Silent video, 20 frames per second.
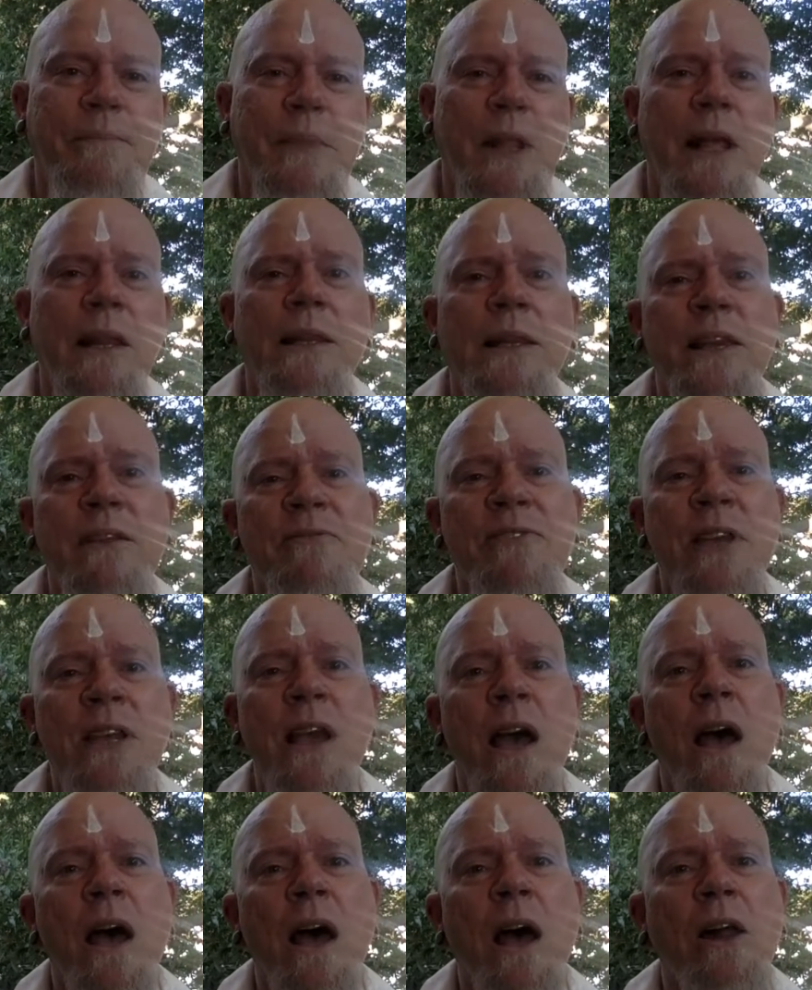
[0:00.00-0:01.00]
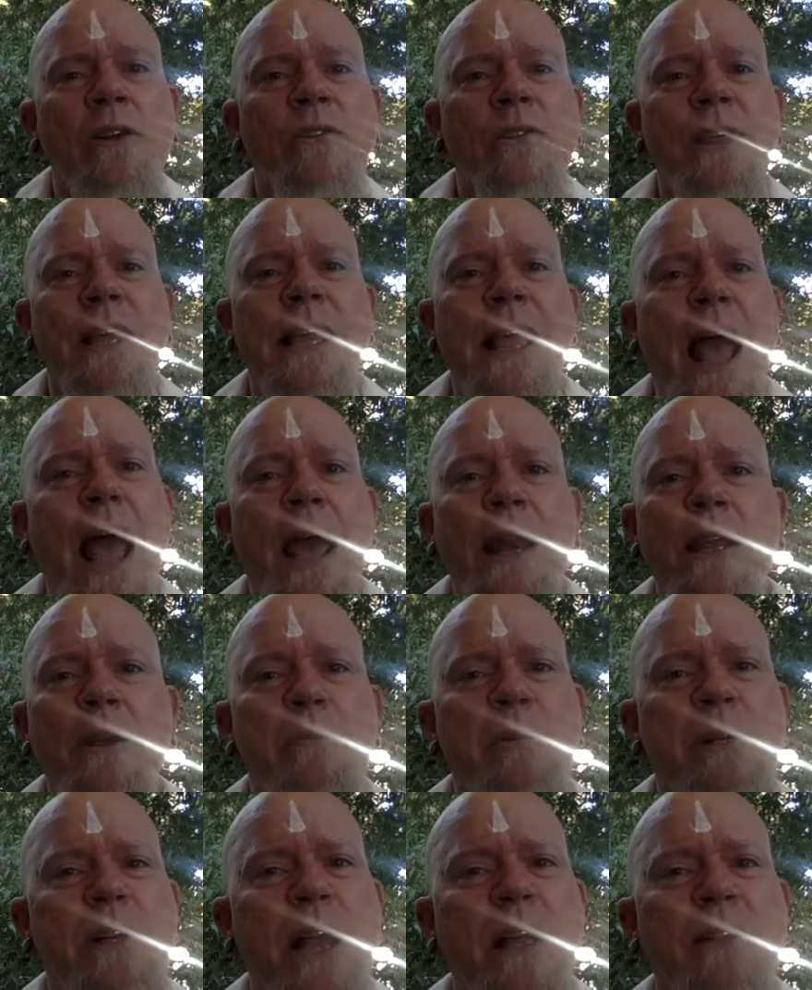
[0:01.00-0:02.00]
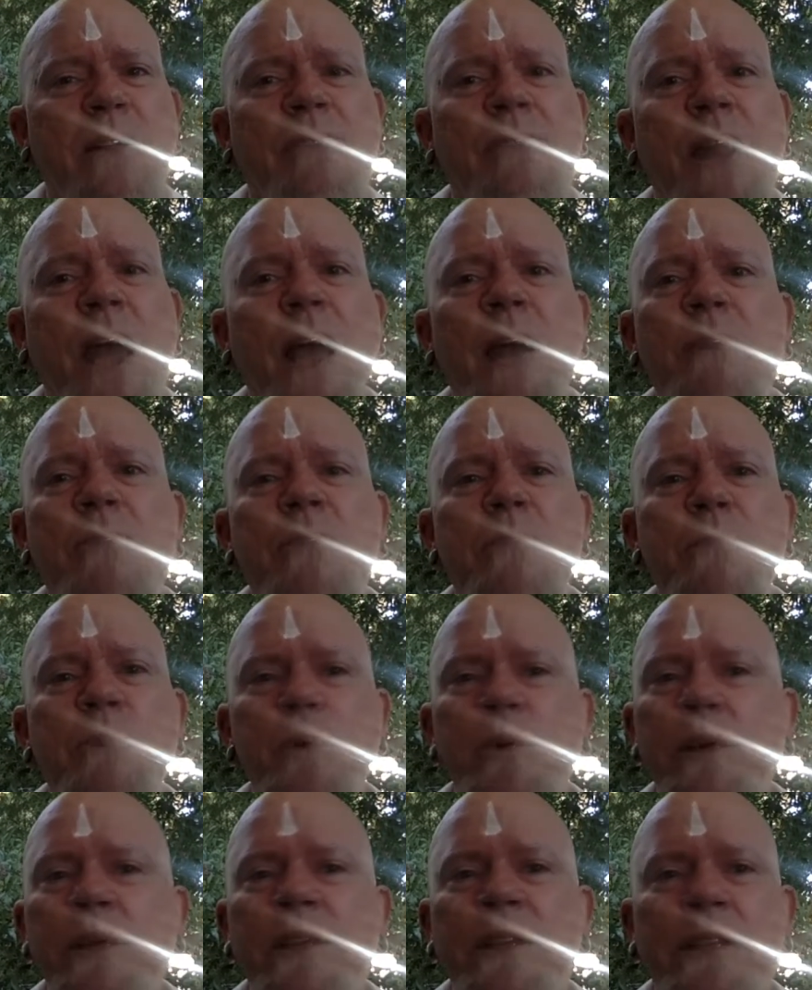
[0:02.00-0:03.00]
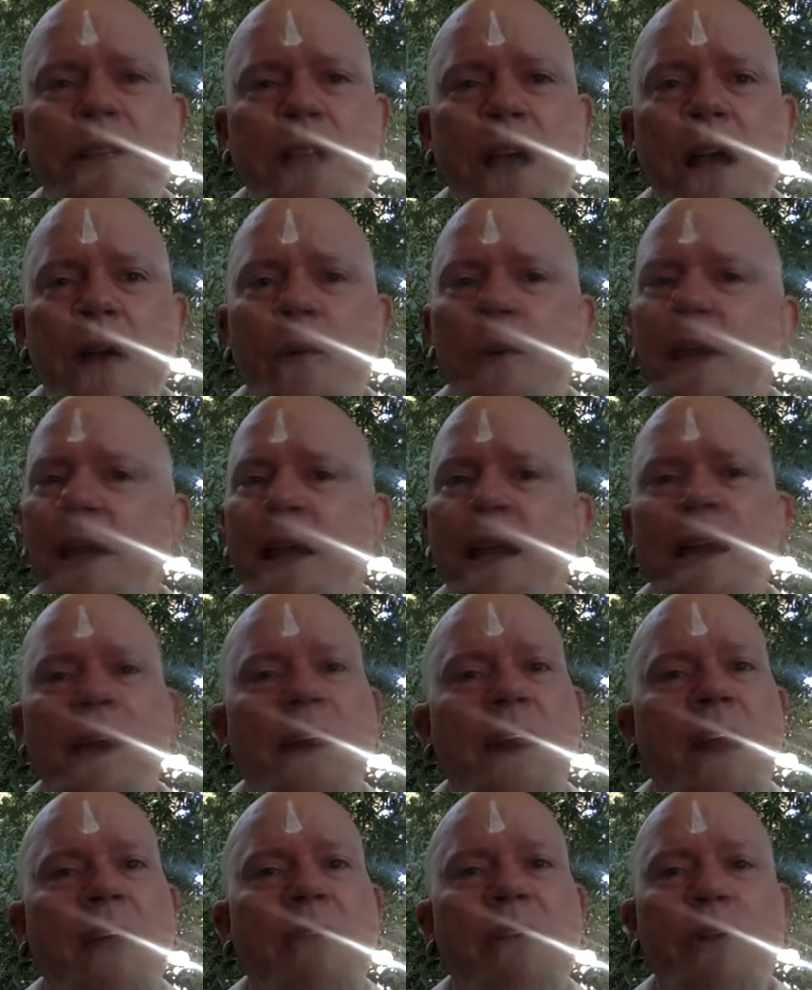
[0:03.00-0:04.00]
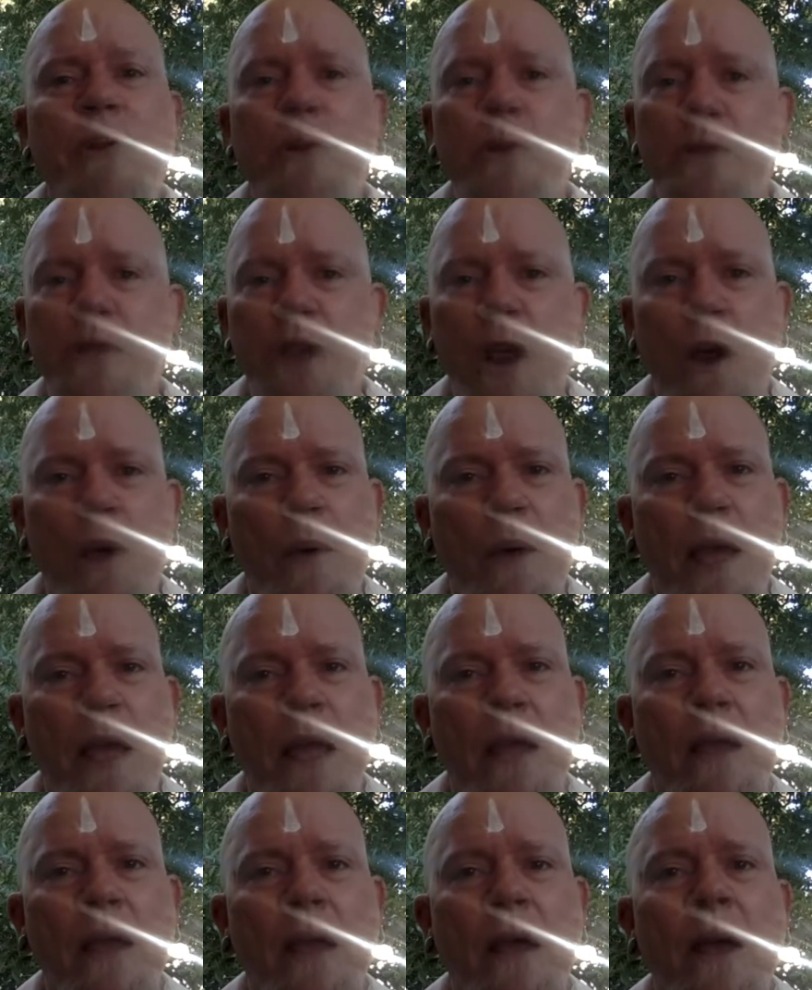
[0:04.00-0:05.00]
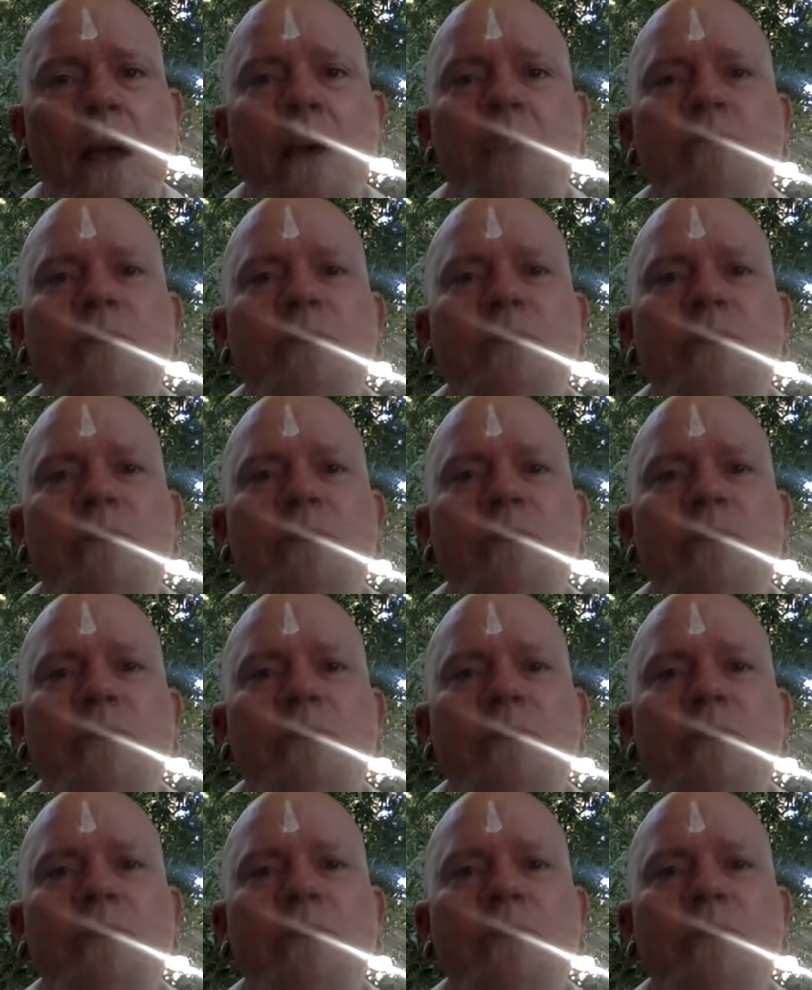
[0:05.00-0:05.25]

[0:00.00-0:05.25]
Living under the guiding protective light of the moon and the sun, we can never lose our way, for